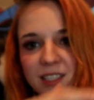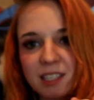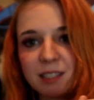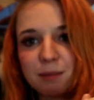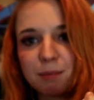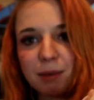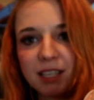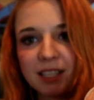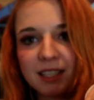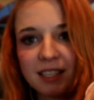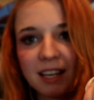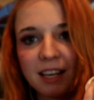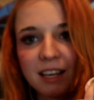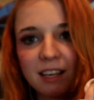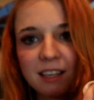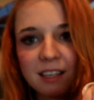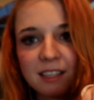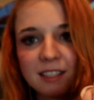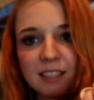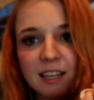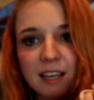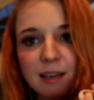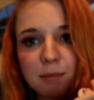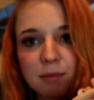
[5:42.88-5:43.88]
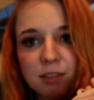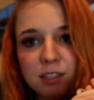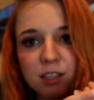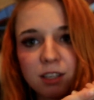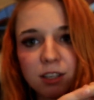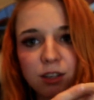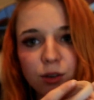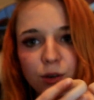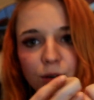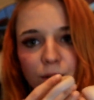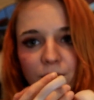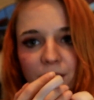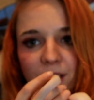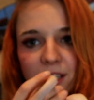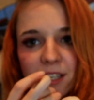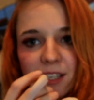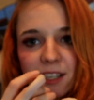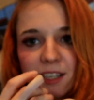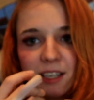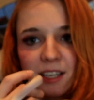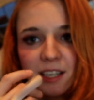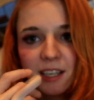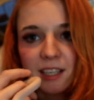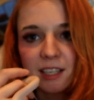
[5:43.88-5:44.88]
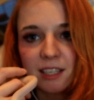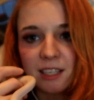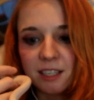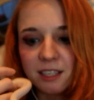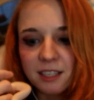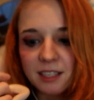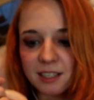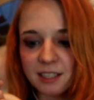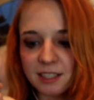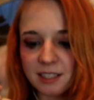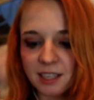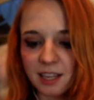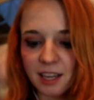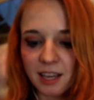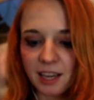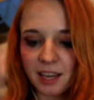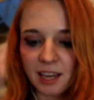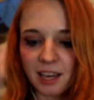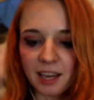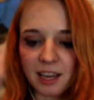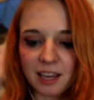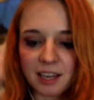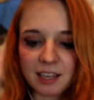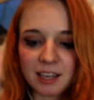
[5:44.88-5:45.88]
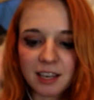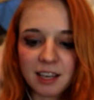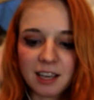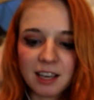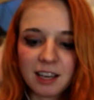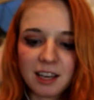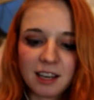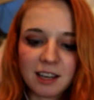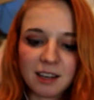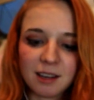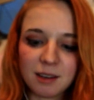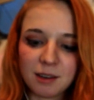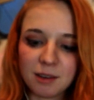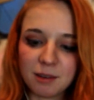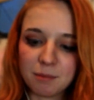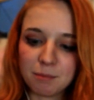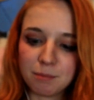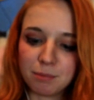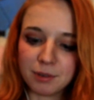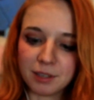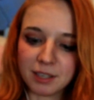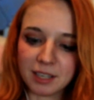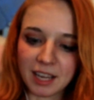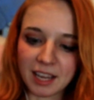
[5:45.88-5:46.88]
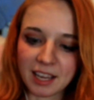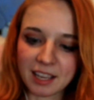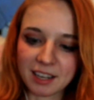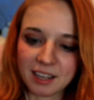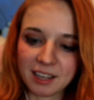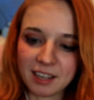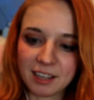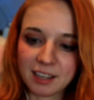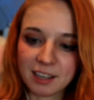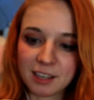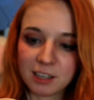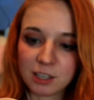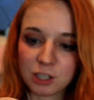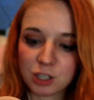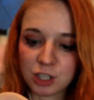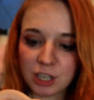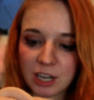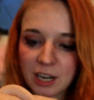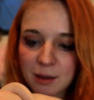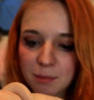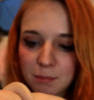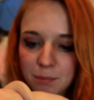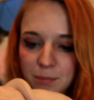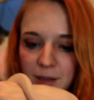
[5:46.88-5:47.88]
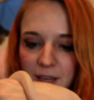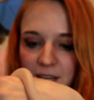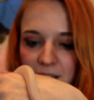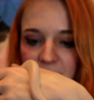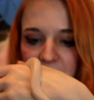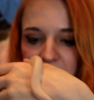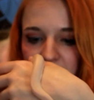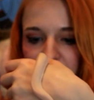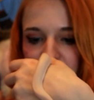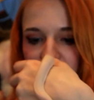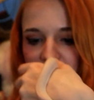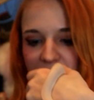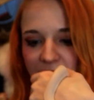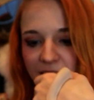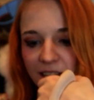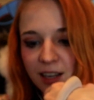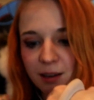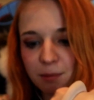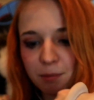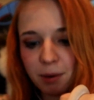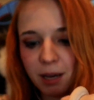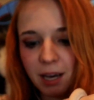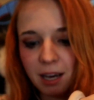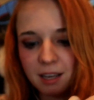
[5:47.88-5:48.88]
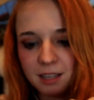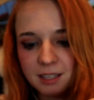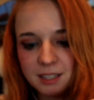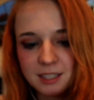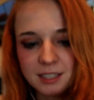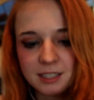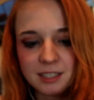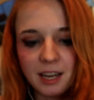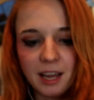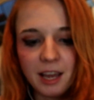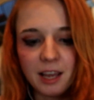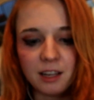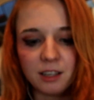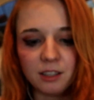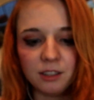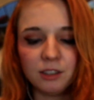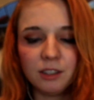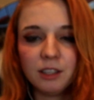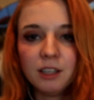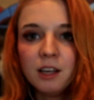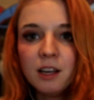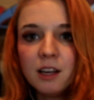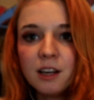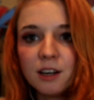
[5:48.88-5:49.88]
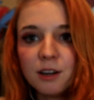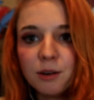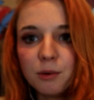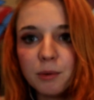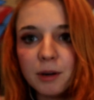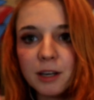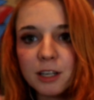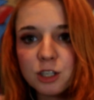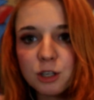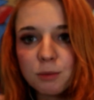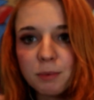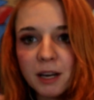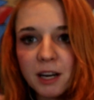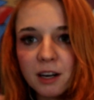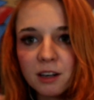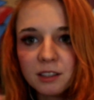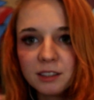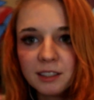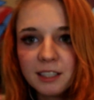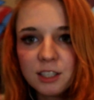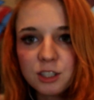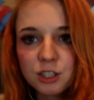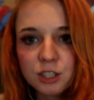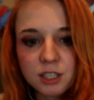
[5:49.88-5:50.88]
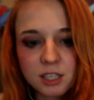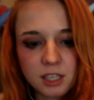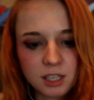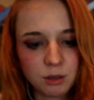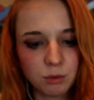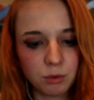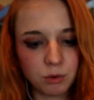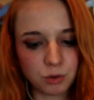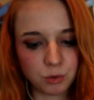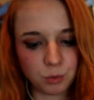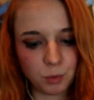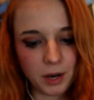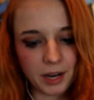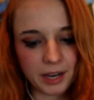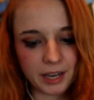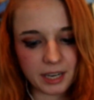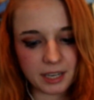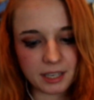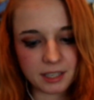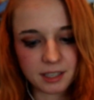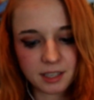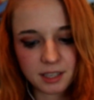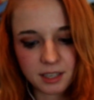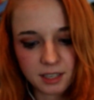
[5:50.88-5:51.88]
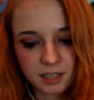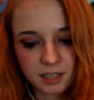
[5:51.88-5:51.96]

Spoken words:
is my snake. His name is Cannoli. He is a banana champagne pastel, which apparently just equals white.